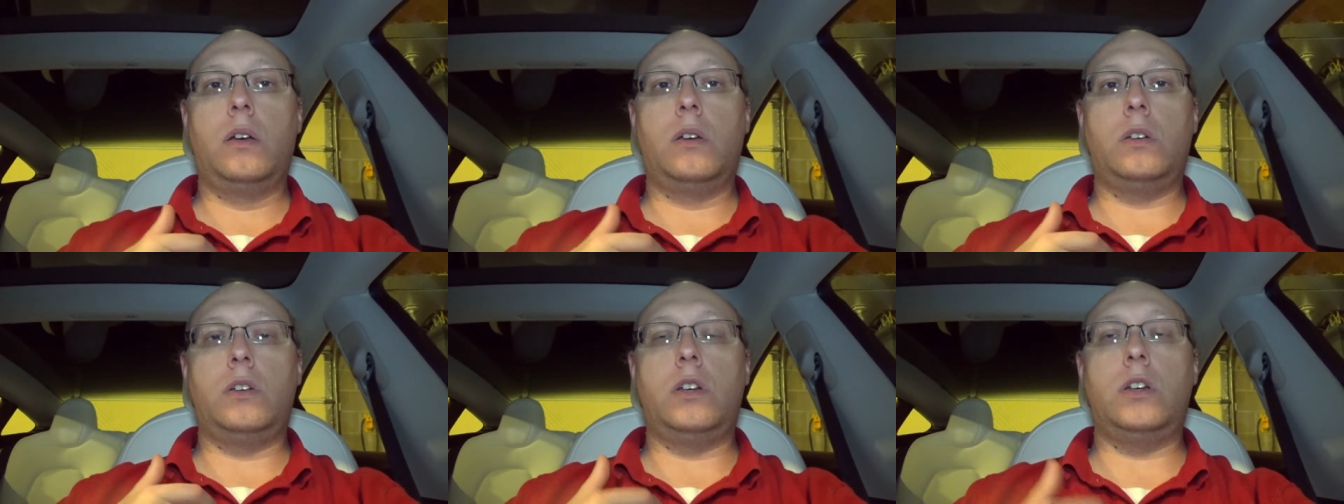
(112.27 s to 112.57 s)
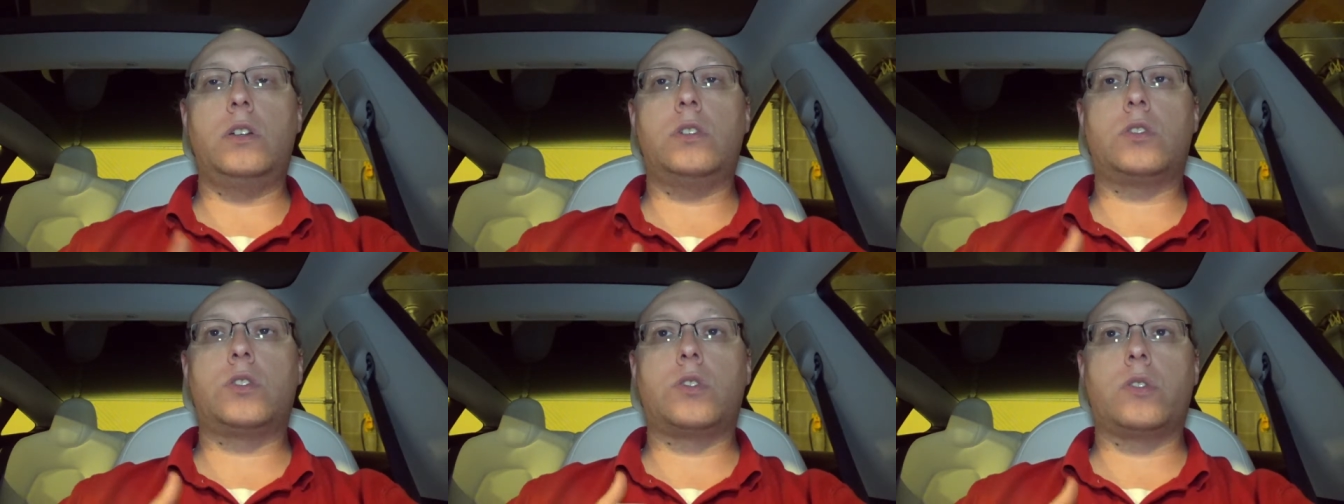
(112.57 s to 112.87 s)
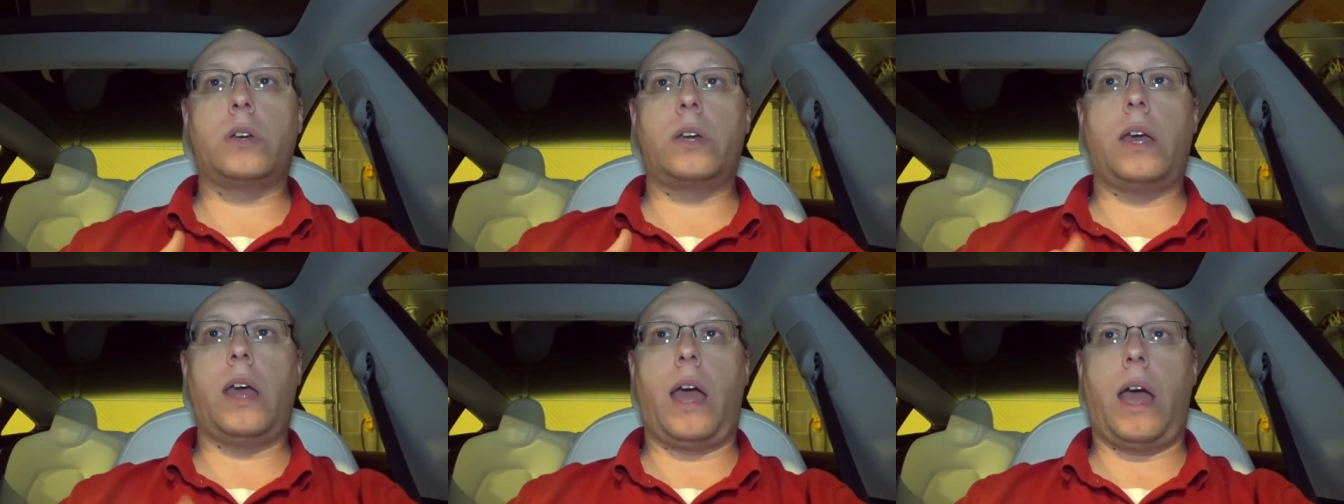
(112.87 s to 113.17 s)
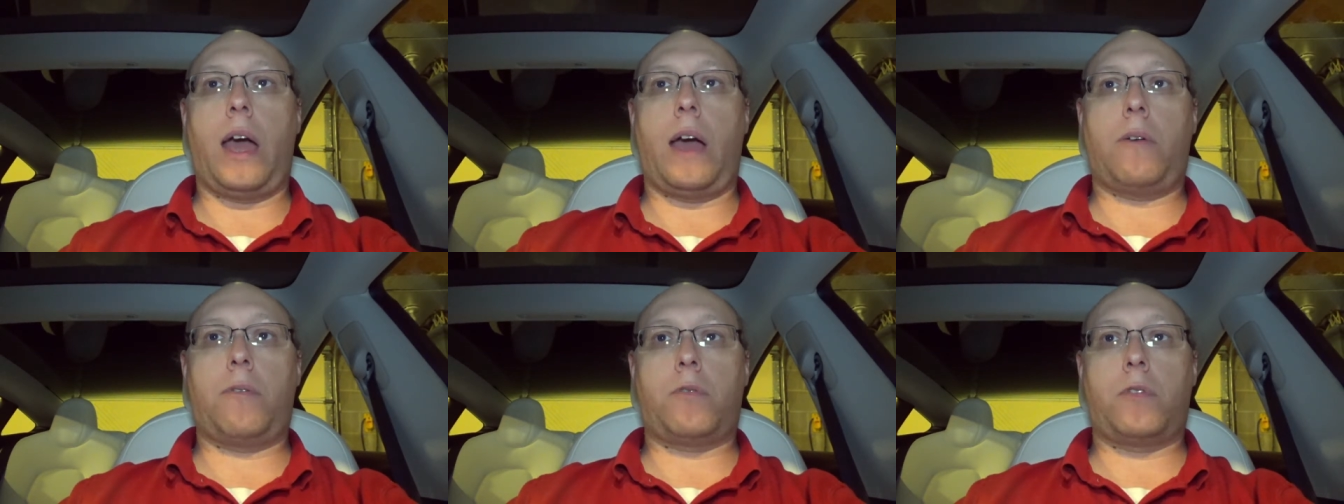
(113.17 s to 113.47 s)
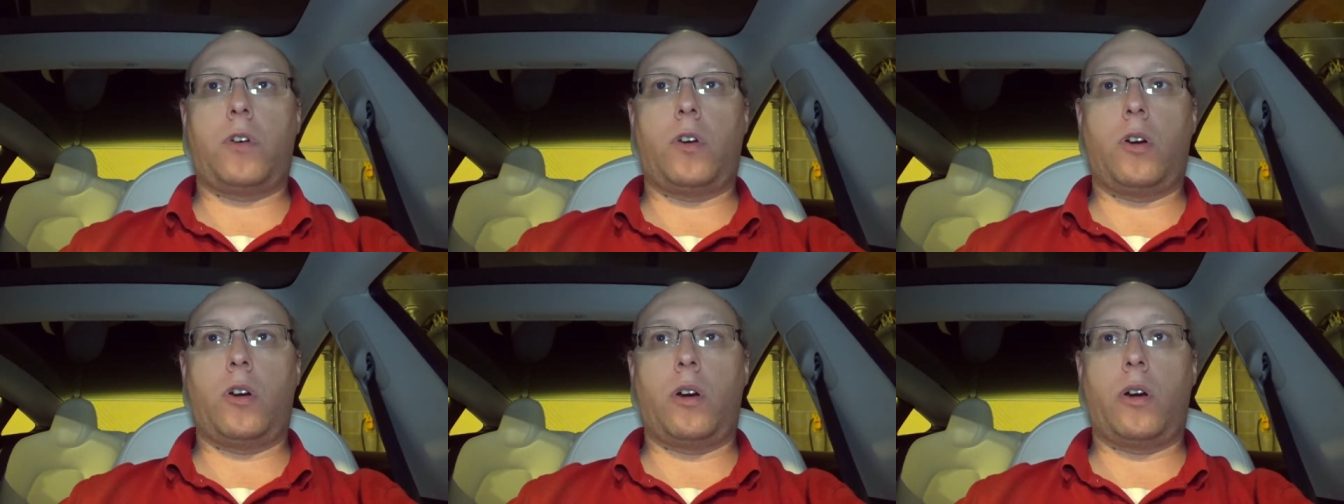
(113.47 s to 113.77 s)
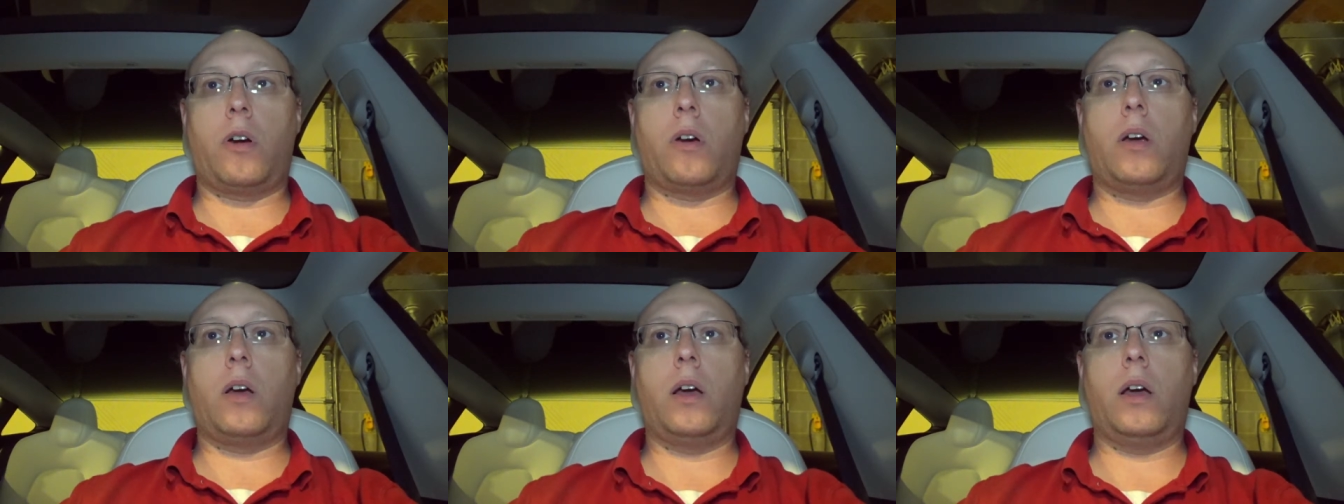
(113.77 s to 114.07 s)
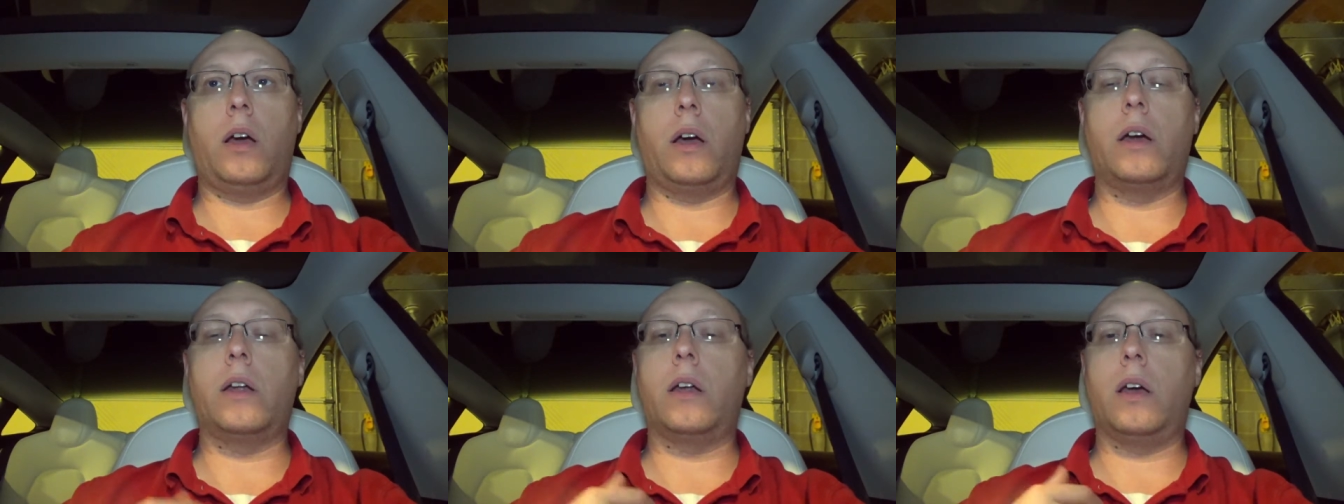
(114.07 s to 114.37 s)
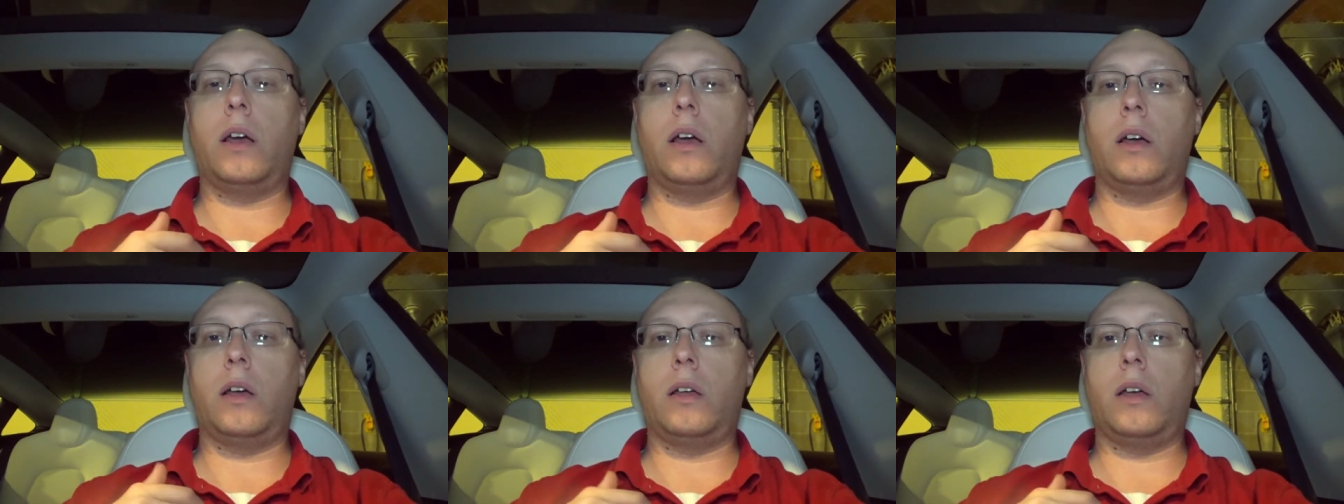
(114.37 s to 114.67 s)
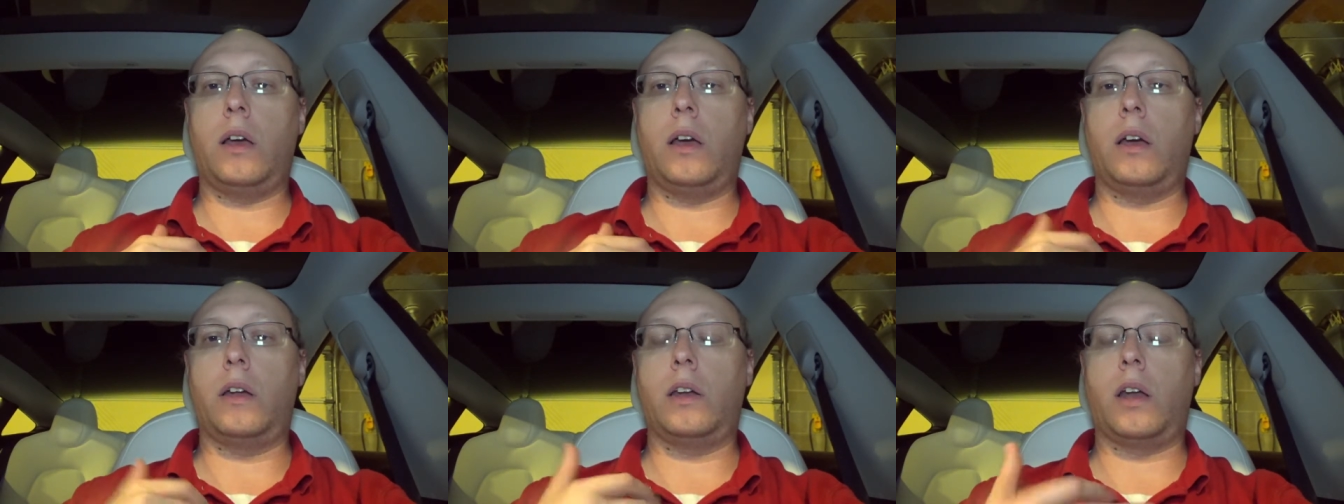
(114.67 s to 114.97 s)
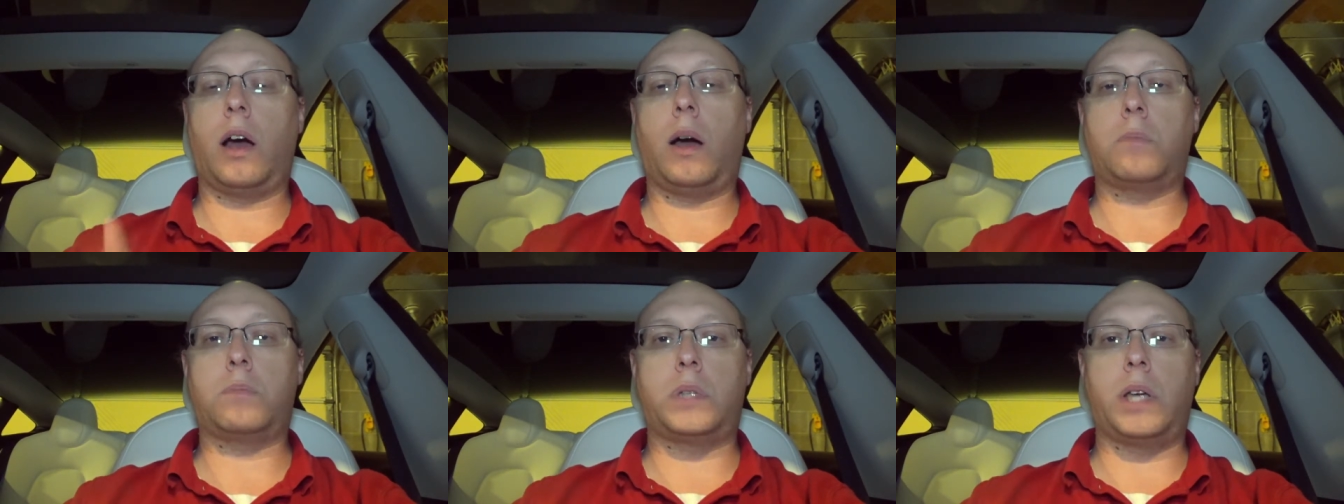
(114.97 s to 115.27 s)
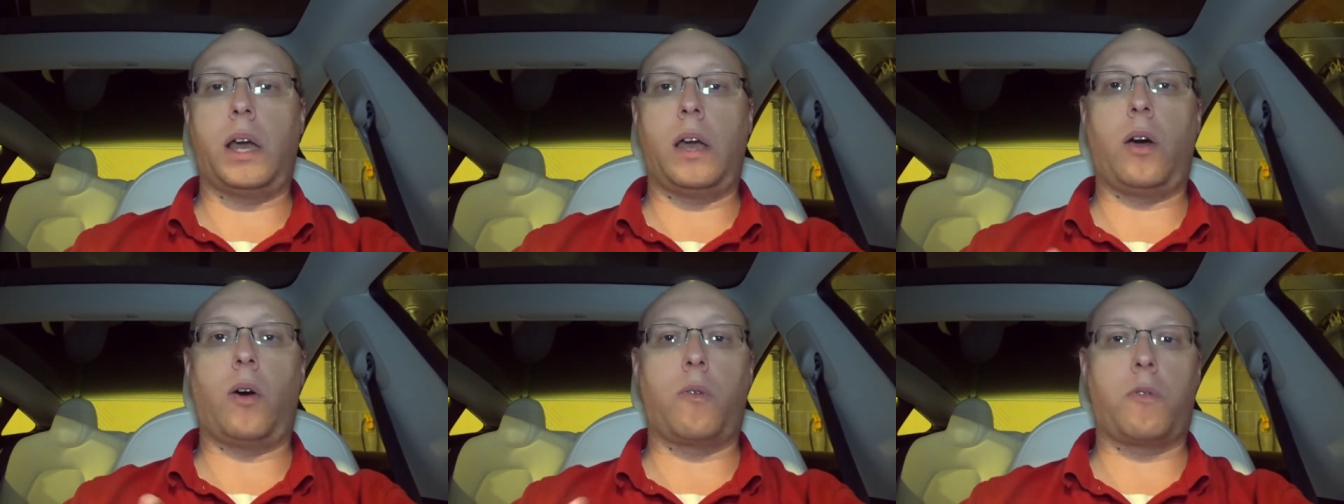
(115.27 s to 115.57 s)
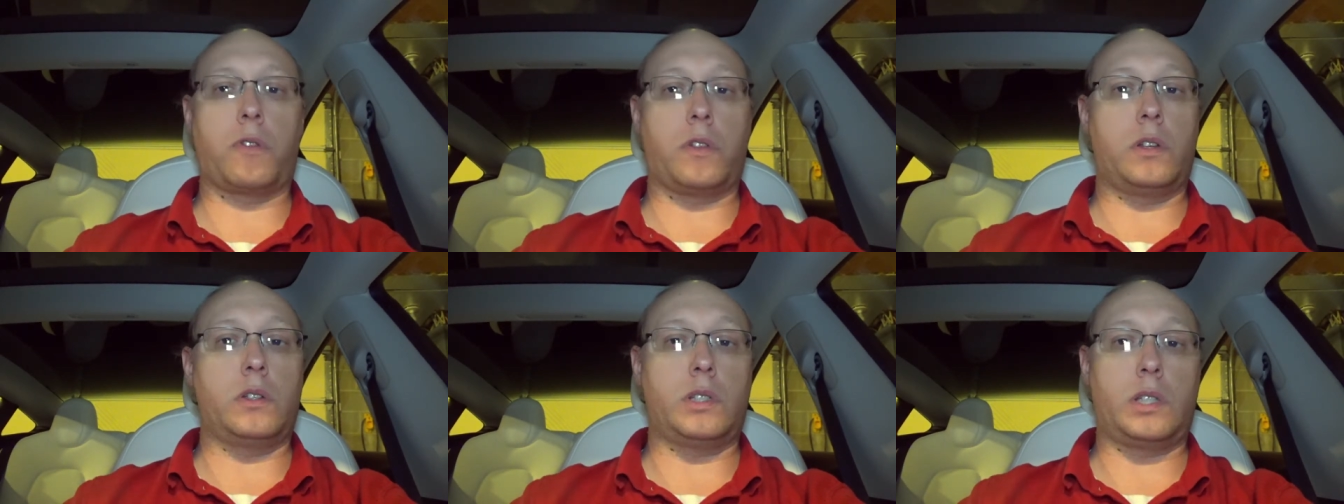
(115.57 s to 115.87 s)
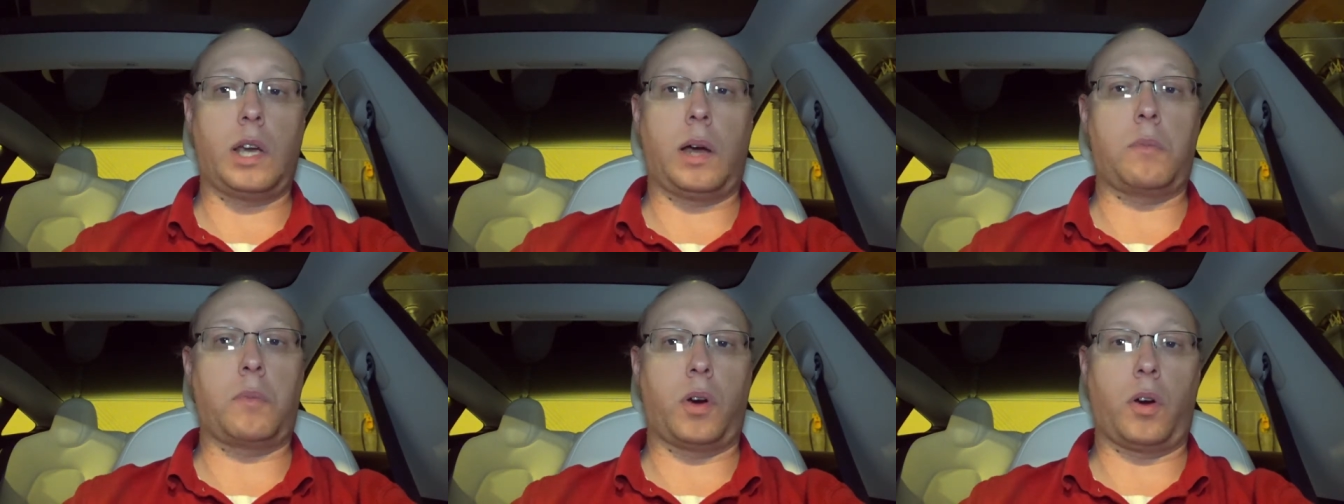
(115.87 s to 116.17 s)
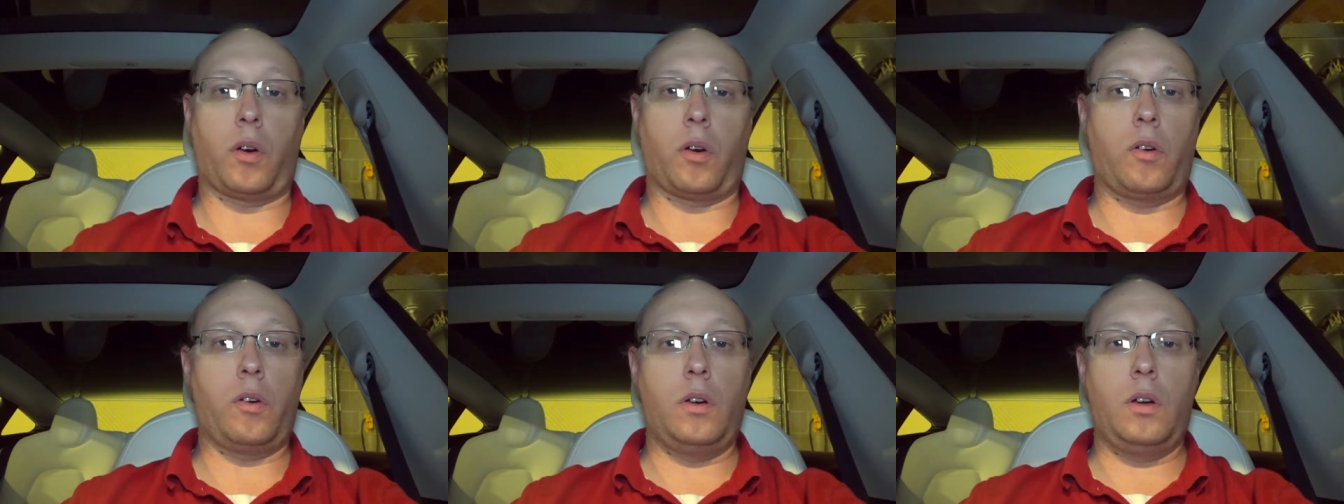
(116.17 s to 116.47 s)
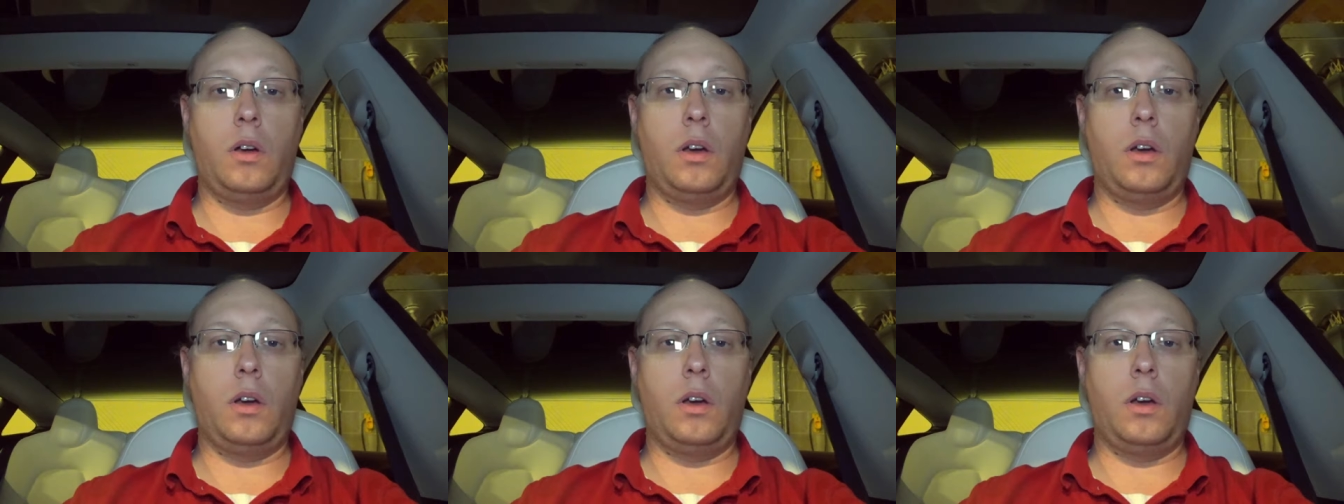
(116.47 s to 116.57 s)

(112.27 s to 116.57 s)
usually after an update over the summer.